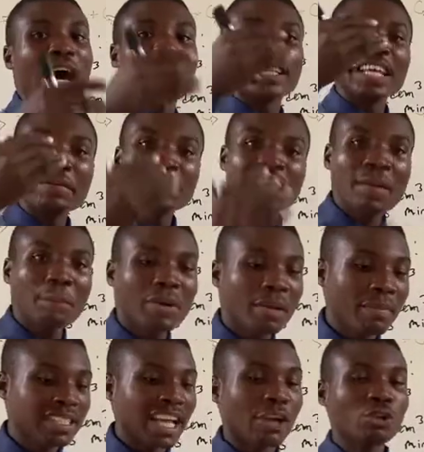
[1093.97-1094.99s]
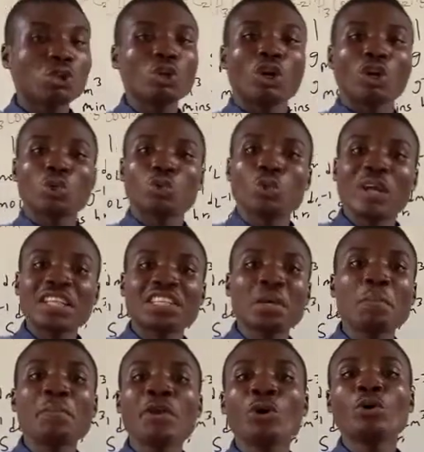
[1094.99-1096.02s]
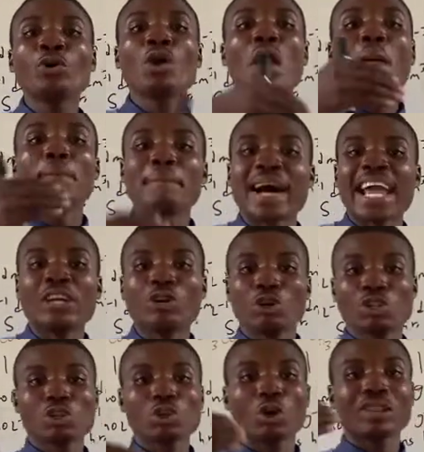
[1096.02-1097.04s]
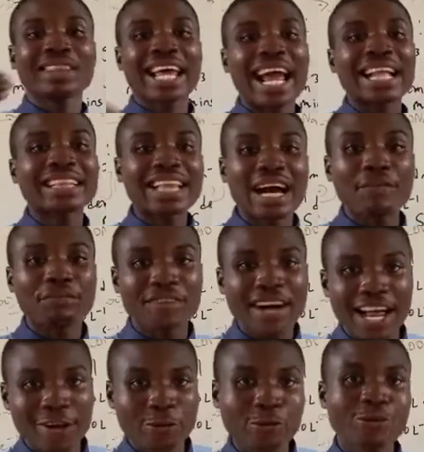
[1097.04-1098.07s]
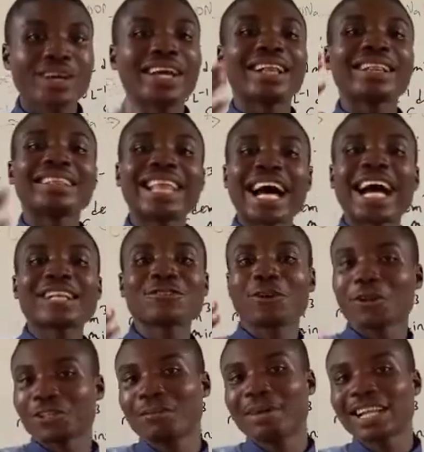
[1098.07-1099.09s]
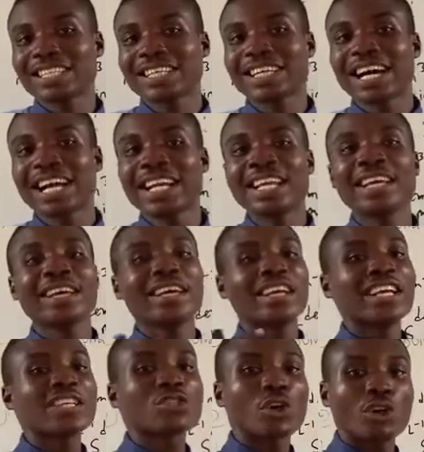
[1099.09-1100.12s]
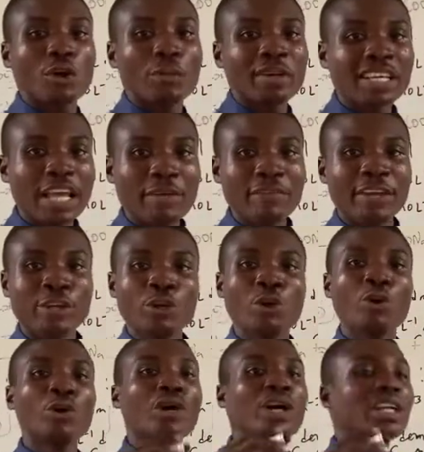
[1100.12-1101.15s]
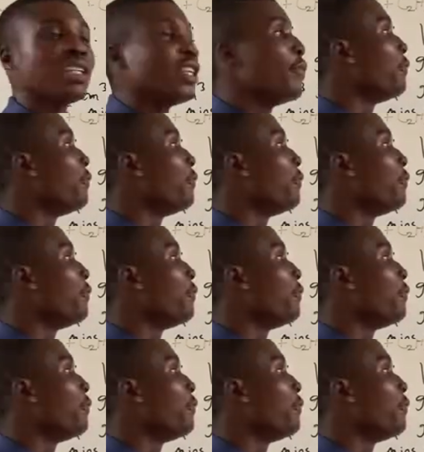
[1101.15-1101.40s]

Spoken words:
It simply means that you do your 20 ml minus your titer value. That automatically is going to be giving you the